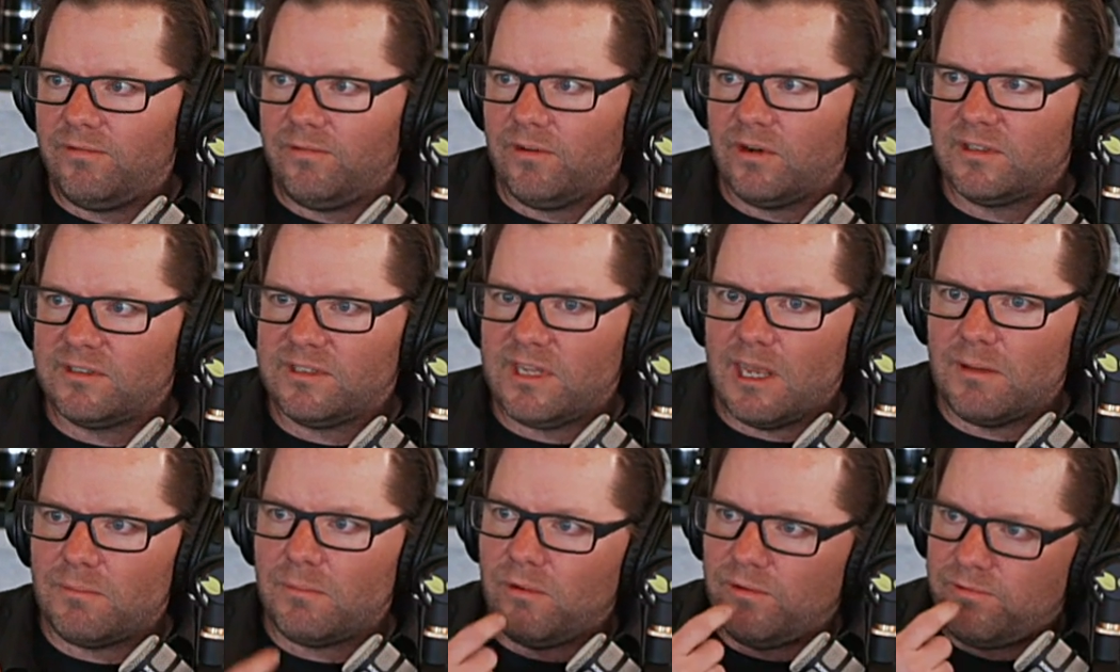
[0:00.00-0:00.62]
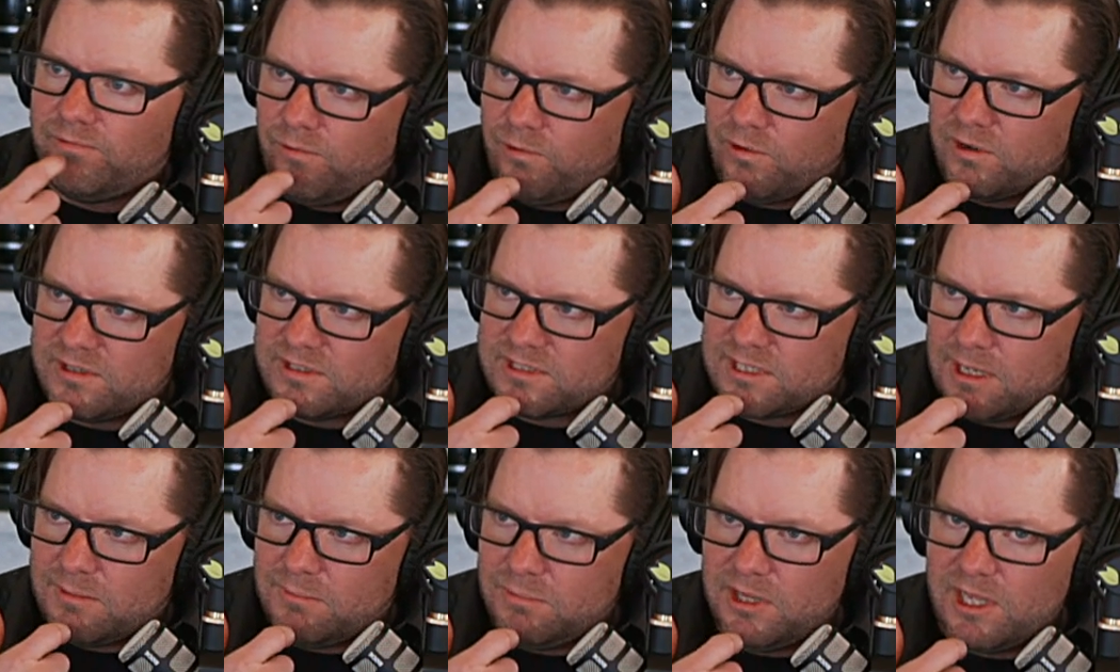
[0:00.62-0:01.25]
for example, for
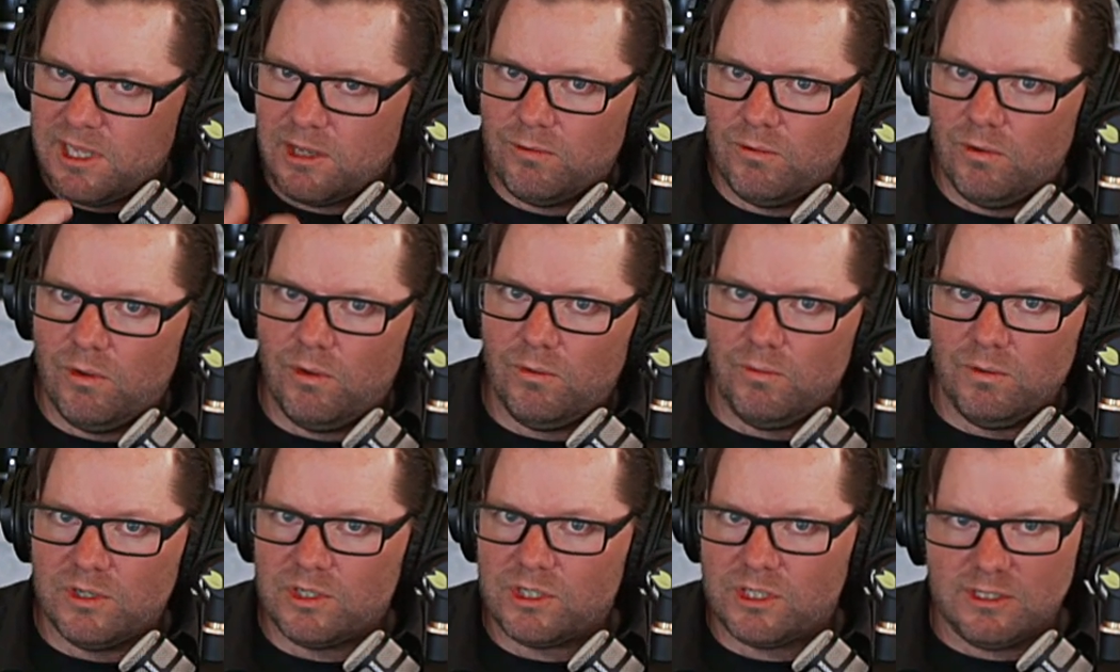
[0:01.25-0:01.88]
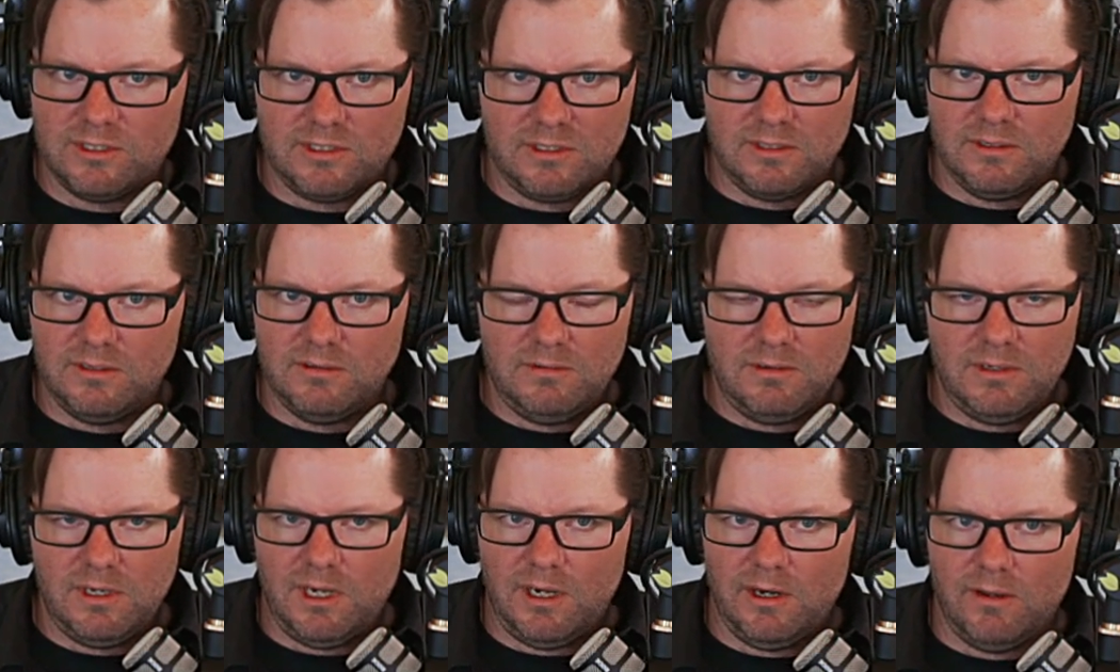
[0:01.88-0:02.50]
sublingual, which is,
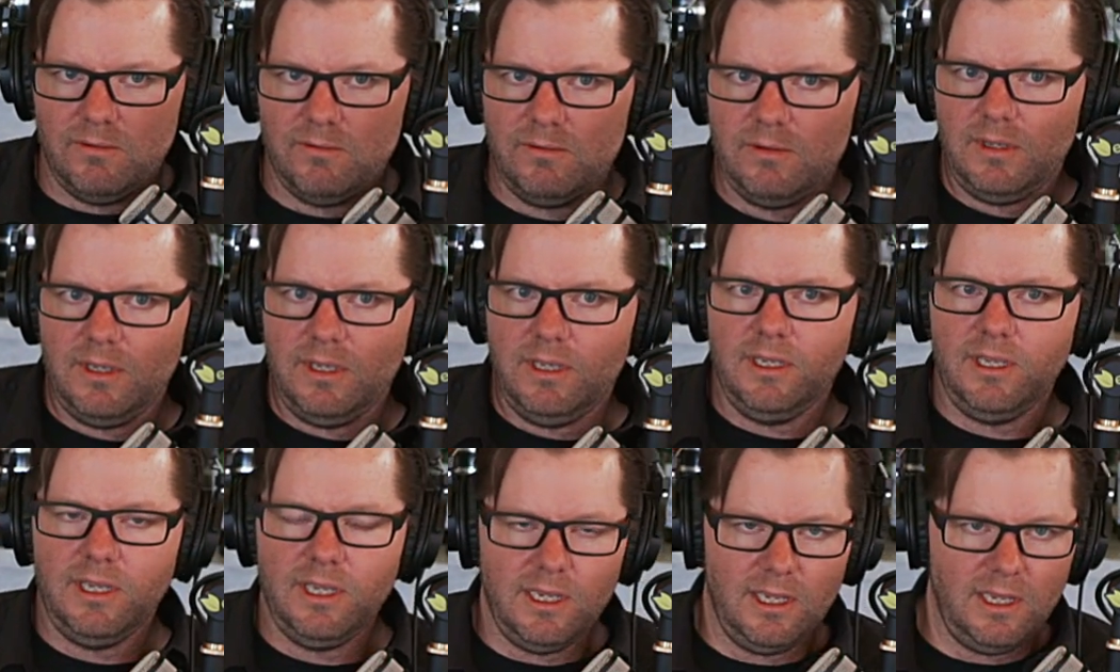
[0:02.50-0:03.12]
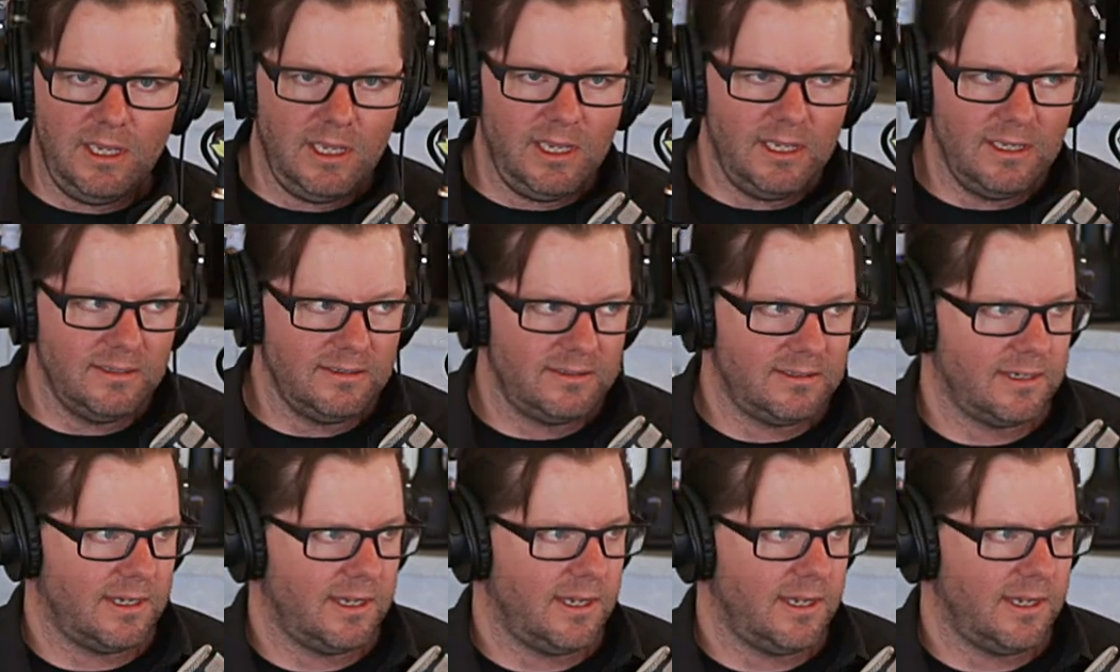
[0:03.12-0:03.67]
you know, you